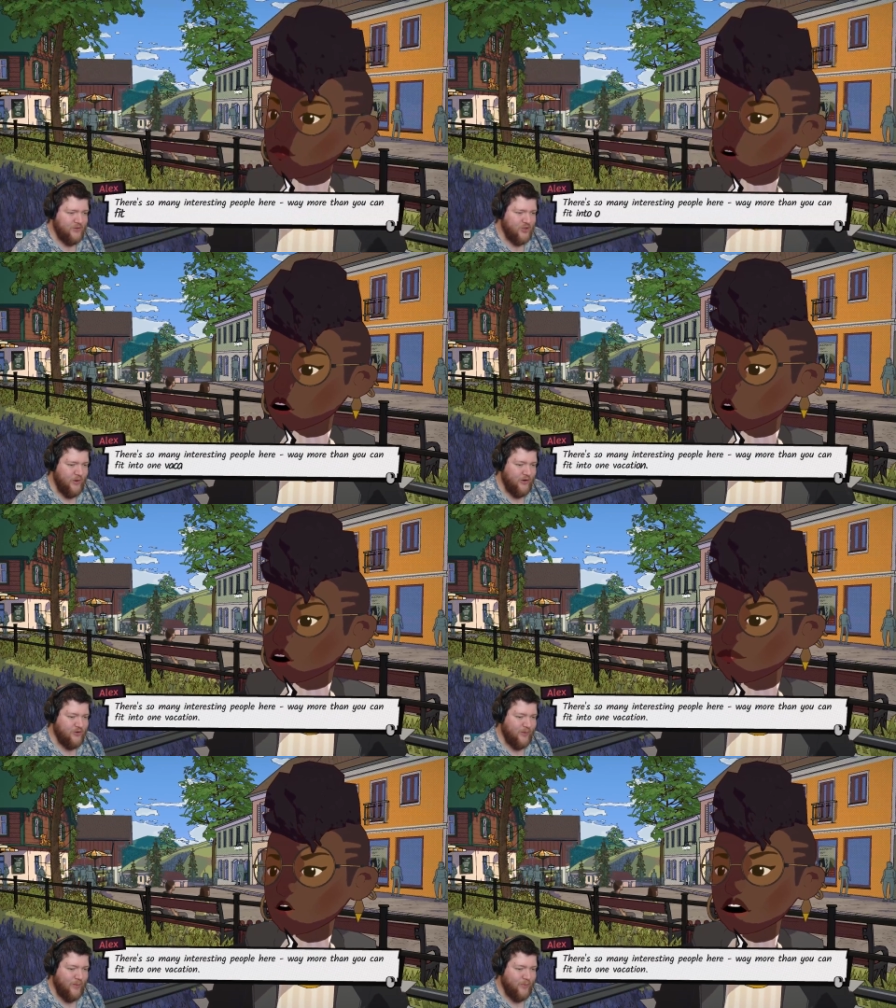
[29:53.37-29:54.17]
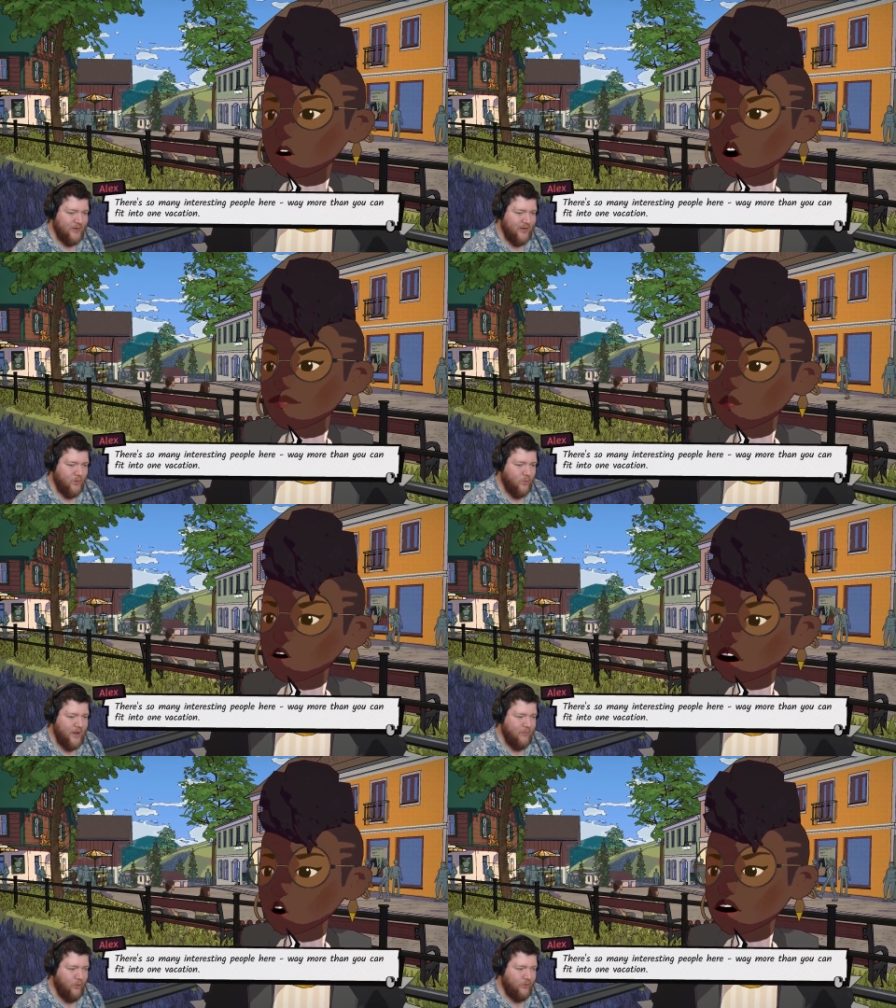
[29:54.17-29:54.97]
So many interesting people here,
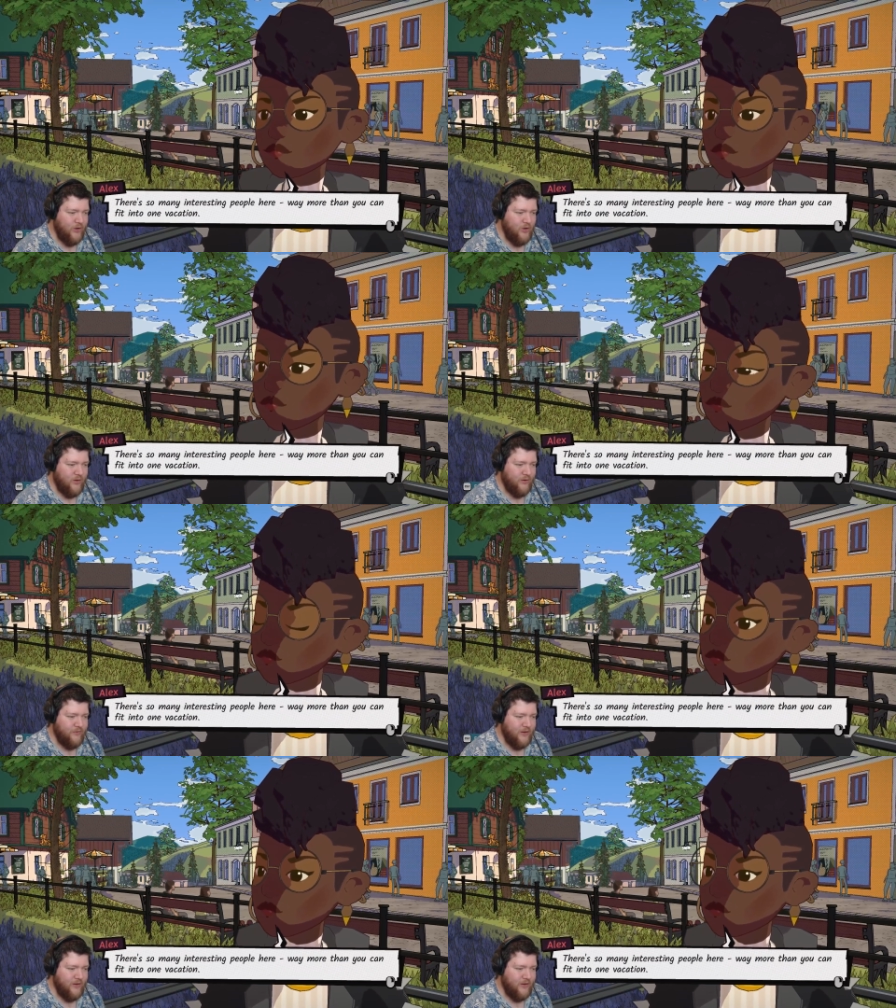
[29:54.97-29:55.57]
way more than you can